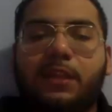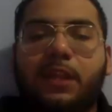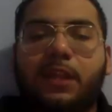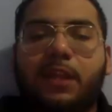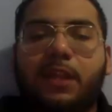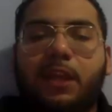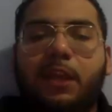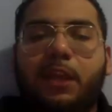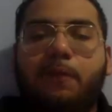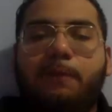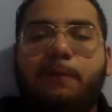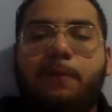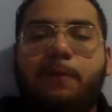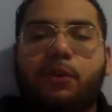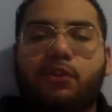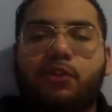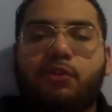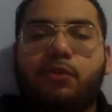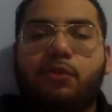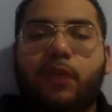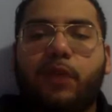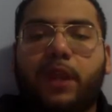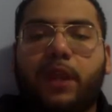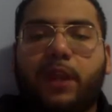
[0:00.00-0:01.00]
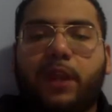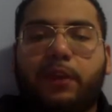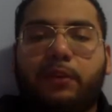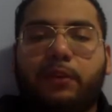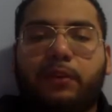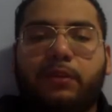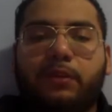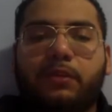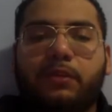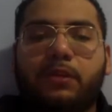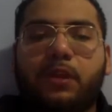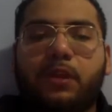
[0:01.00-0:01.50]
in functional
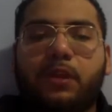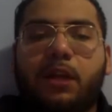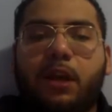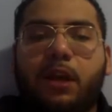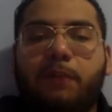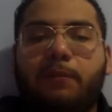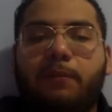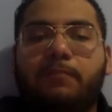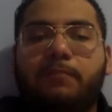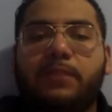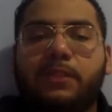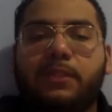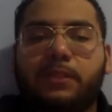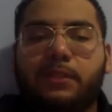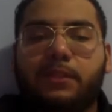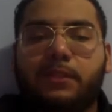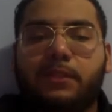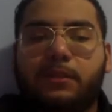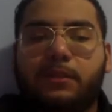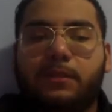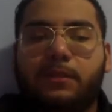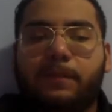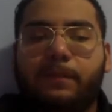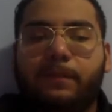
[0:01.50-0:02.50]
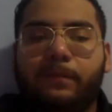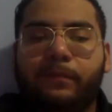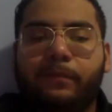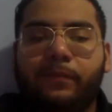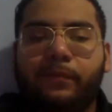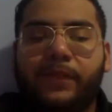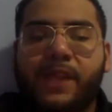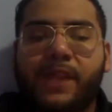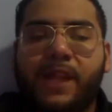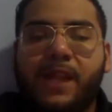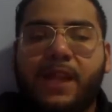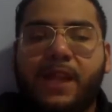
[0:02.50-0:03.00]
areas of a business.
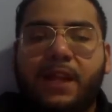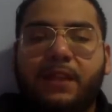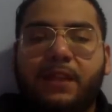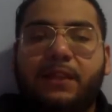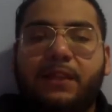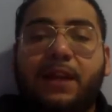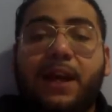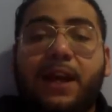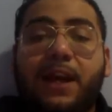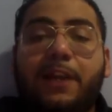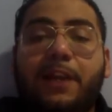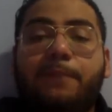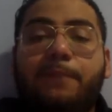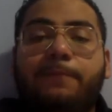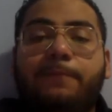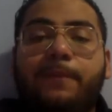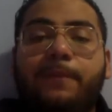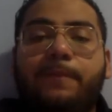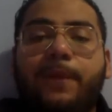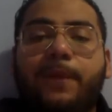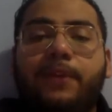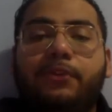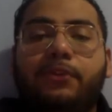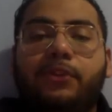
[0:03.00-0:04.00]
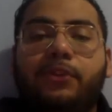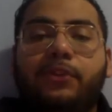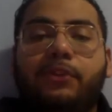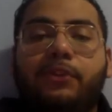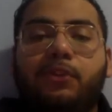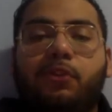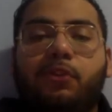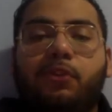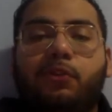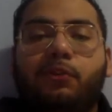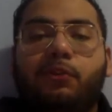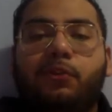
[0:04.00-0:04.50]
The IFE matrix
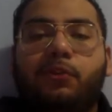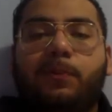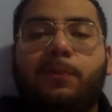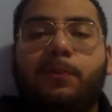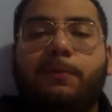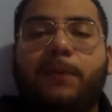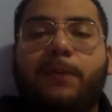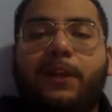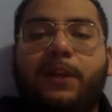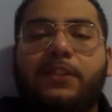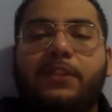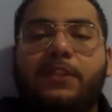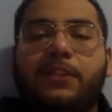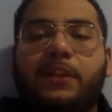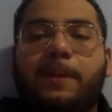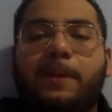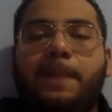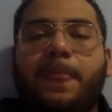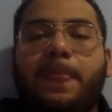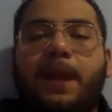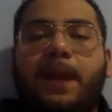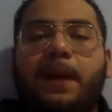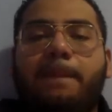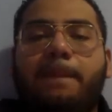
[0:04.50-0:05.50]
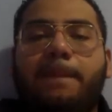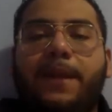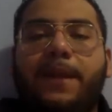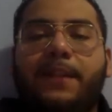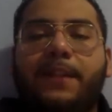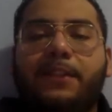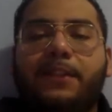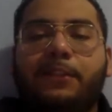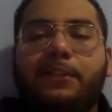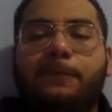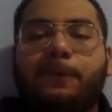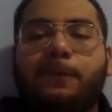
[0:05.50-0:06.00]
also provides a
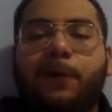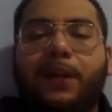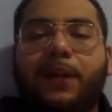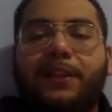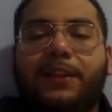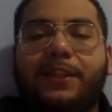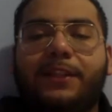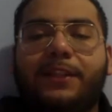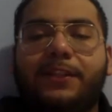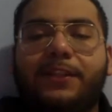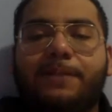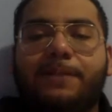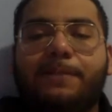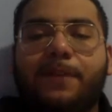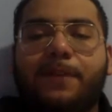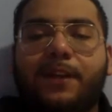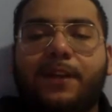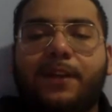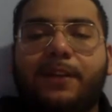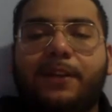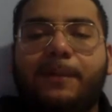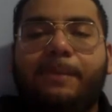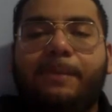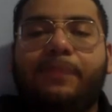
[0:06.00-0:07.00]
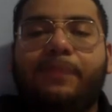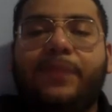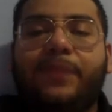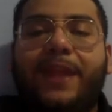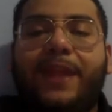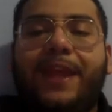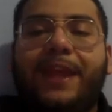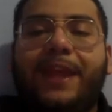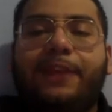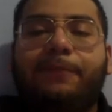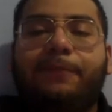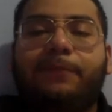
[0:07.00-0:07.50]
basis for identifying
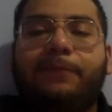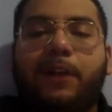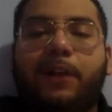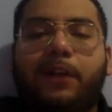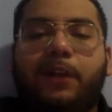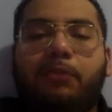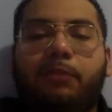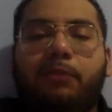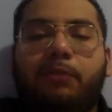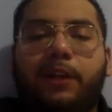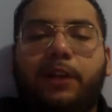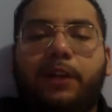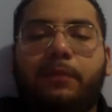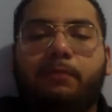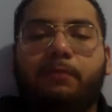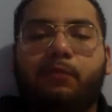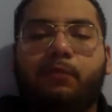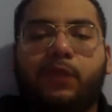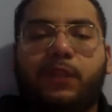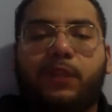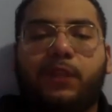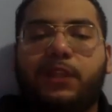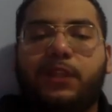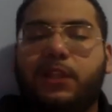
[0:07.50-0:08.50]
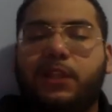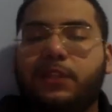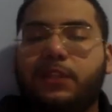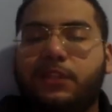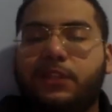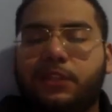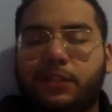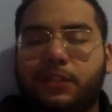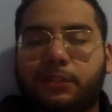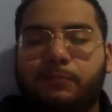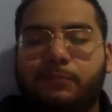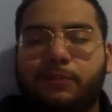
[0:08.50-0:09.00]
and evaluating
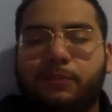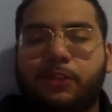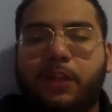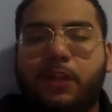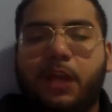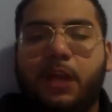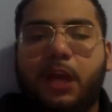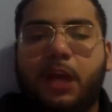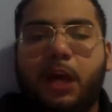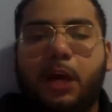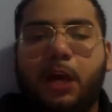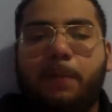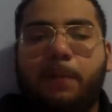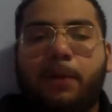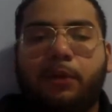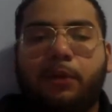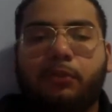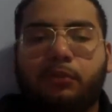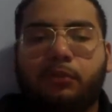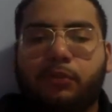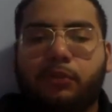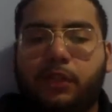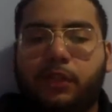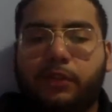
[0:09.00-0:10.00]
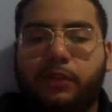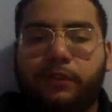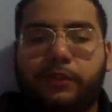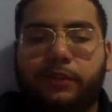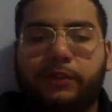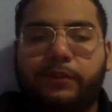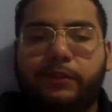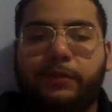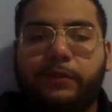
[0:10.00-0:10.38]
relationships among those areas.